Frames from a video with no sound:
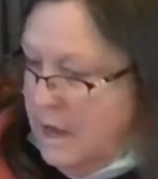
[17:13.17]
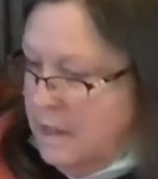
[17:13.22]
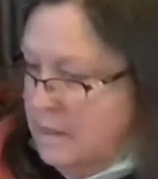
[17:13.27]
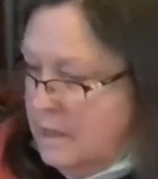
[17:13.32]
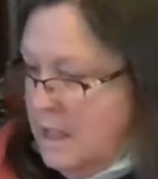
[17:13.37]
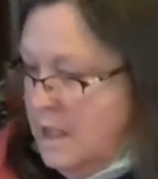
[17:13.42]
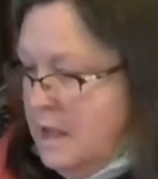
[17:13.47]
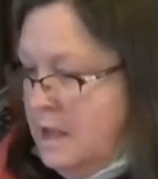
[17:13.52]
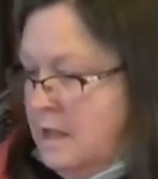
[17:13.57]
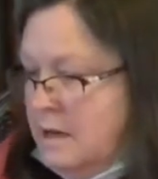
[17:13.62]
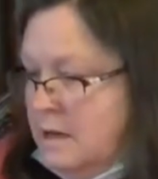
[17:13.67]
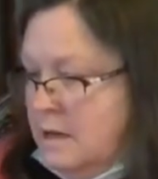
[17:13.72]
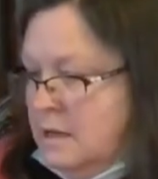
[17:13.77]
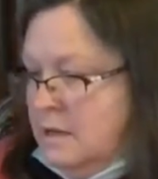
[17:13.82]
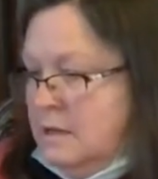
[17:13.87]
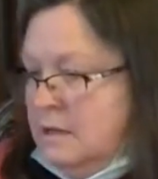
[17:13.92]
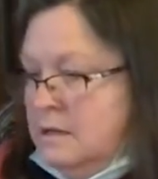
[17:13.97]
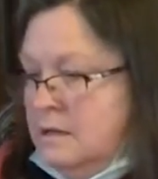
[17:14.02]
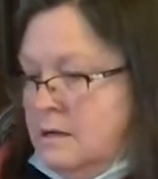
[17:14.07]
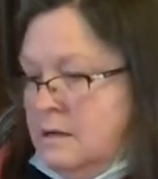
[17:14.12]
And
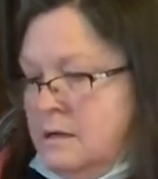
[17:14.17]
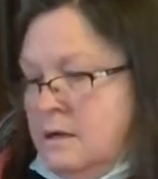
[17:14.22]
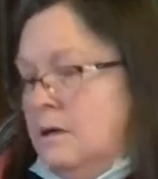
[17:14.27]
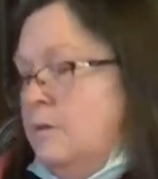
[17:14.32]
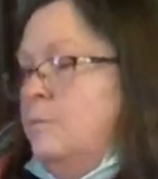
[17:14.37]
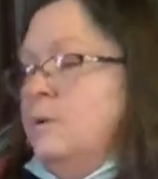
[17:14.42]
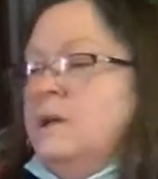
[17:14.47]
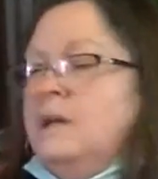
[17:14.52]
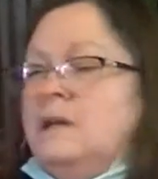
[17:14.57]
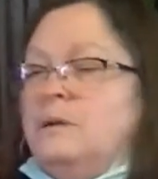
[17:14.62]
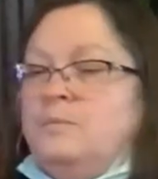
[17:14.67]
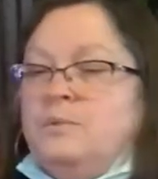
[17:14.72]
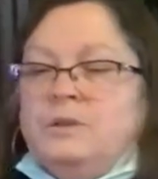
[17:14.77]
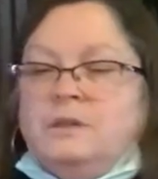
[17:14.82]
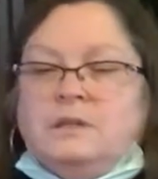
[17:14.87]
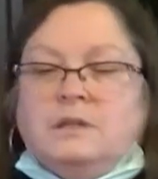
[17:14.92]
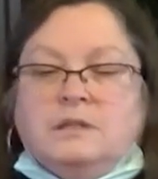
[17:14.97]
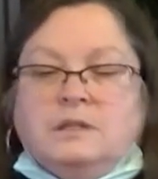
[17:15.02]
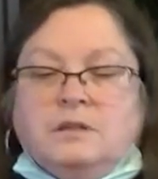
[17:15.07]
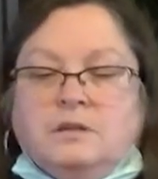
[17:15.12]
then, we didn't
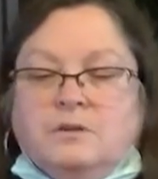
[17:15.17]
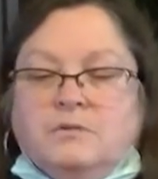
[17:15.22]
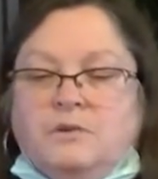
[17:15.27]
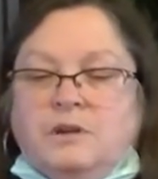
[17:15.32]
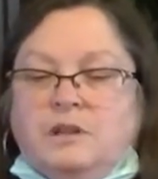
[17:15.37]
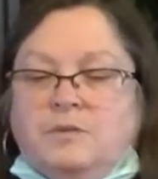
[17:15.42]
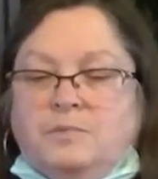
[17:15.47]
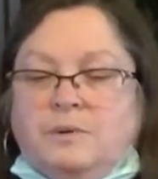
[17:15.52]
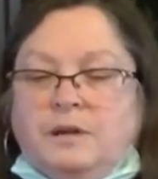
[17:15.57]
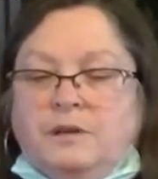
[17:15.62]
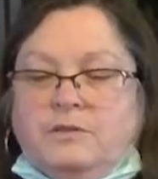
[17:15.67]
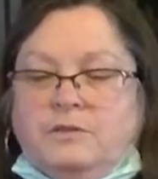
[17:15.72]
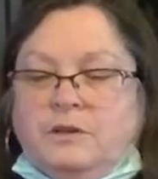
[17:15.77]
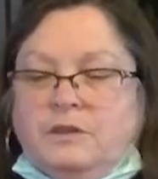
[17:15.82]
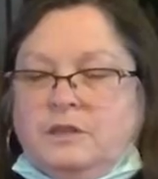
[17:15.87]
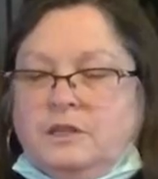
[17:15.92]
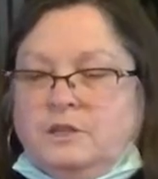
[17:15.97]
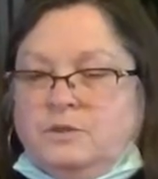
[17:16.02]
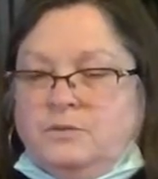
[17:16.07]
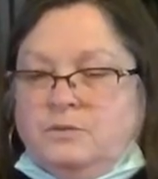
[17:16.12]
put this in a wreath, but I
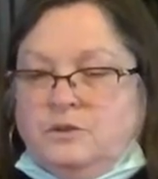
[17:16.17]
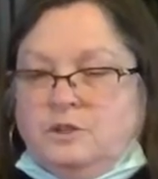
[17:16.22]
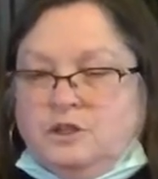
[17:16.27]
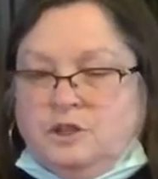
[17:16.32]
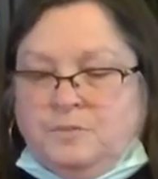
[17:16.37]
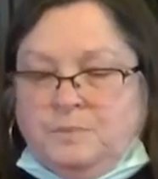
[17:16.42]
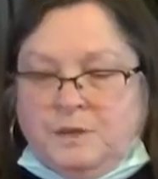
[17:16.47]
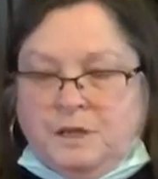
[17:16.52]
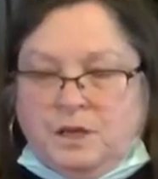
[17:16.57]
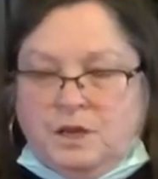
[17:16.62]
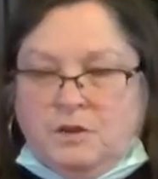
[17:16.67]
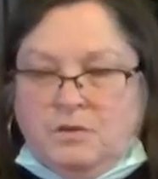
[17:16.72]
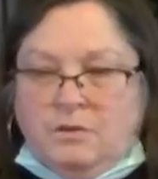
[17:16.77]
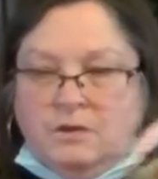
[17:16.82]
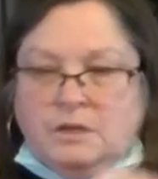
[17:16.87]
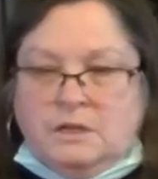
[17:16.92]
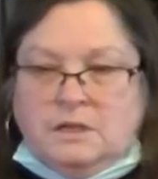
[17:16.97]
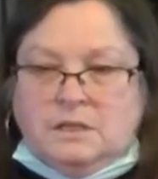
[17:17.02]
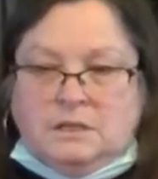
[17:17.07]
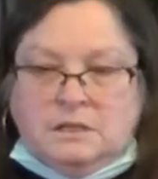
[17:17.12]
thought this would just be
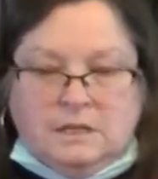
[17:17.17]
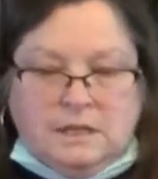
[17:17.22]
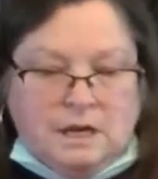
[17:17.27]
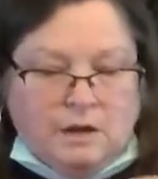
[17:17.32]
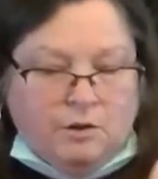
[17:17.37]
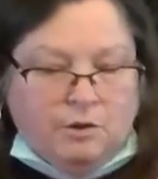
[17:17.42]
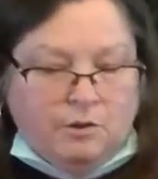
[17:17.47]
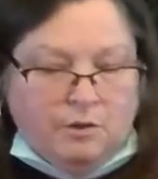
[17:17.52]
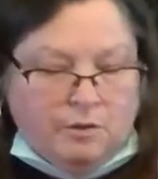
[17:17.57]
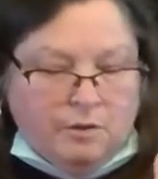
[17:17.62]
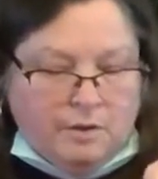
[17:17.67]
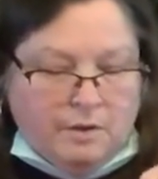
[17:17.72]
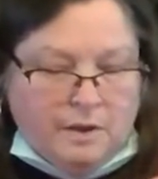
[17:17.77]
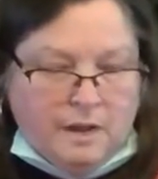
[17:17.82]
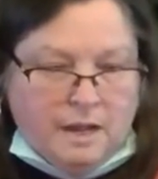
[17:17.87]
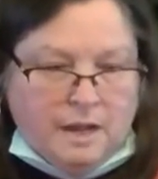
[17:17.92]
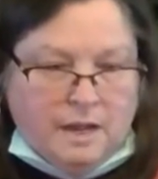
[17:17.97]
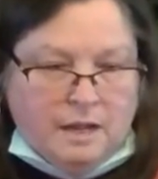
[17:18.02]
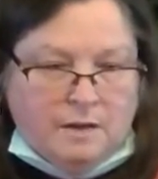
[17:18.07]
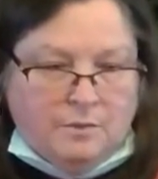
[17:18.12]
cute. It's narrower,
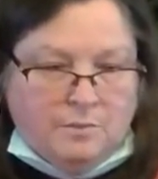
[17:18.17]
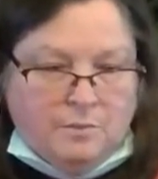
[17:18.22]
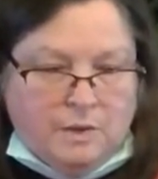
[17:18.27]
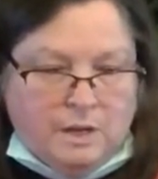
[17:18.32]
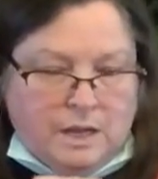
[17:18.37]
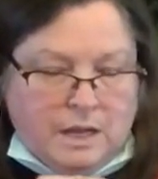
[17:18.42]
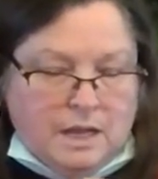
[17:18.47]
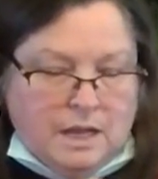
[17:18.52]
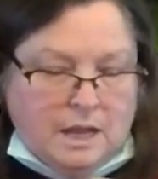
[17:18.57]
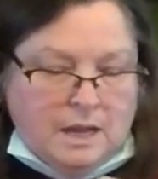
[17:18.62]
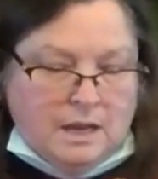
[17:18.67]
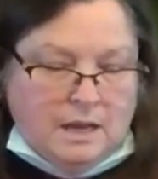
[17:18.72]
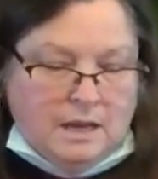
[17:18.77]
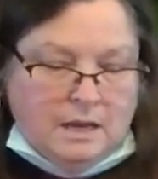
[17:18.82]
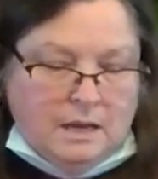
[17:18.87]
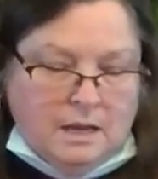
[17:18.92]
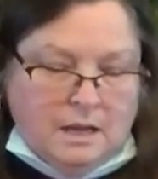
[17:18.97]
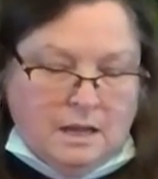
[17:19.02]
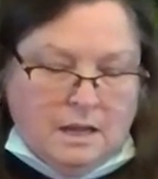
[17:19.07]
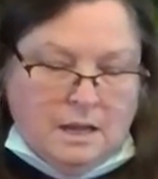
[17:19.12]
and we
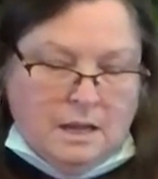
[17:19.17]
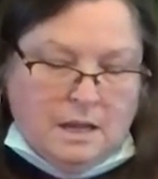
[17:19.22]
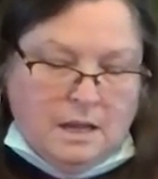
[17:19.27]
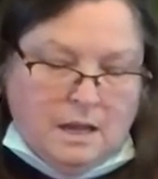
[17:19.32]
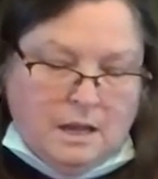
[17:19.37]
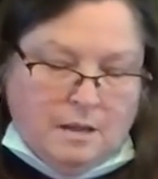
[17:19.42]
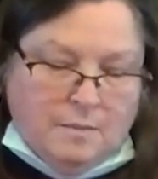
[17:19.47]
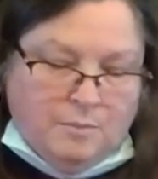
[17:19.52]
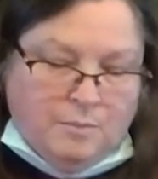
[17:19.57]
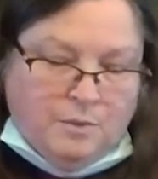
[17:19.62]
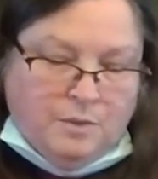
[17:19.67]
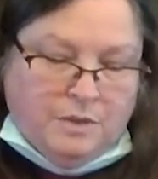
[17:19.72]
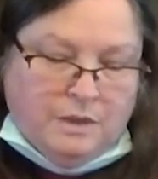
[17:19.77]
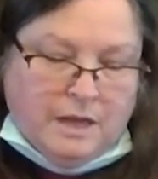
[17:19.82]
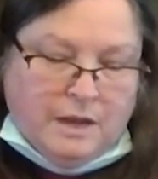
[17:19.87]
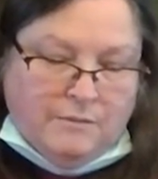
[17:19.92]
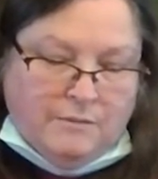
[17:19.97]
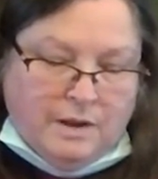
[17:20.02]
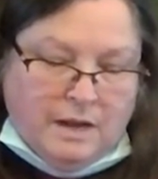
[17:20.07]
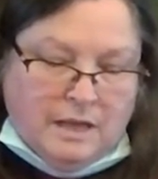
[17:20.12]
can put
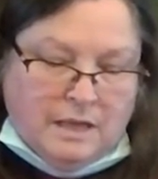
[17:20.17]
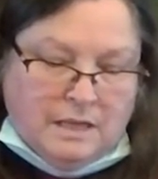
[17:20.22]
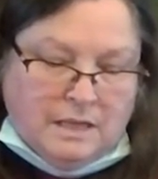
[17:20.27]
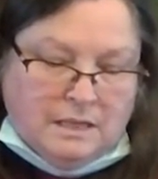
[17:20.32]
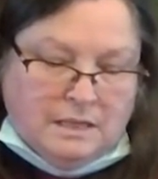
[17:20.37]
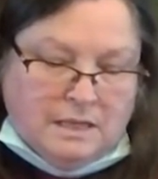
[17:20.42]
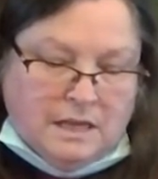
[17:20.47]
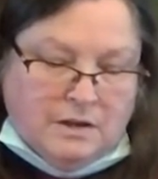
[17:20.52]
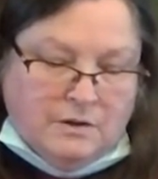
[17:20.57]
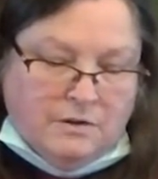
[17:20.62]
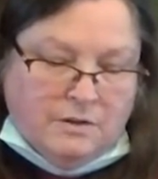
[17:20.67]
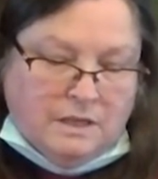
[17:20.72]
that right in the center.